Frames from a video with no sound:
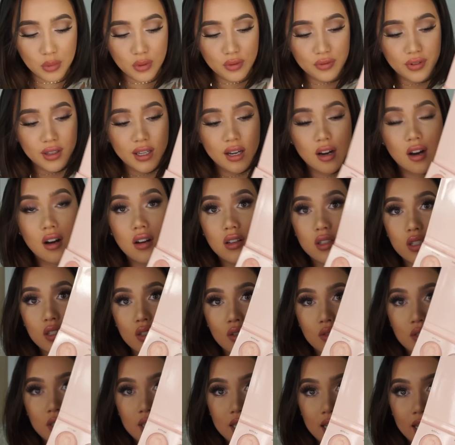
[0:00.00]
moving on
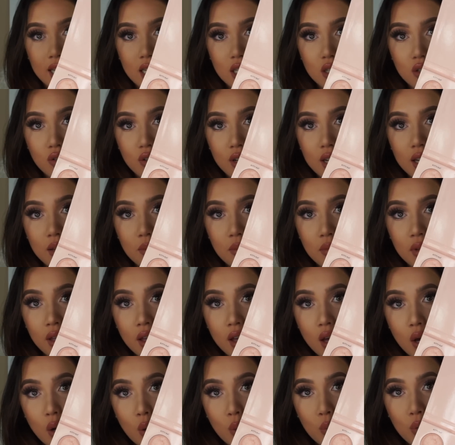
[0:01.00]
to Daydream,
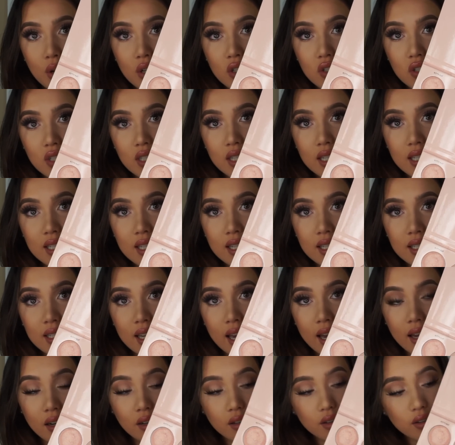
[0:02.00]
which this is
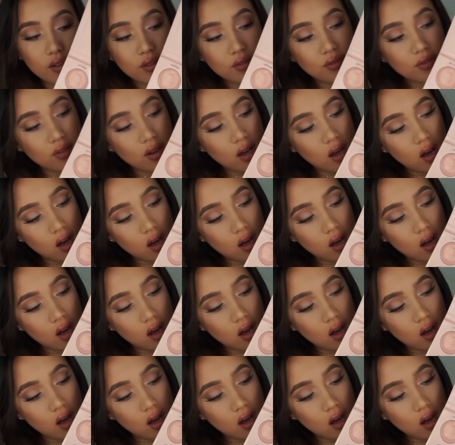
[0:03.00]
kind of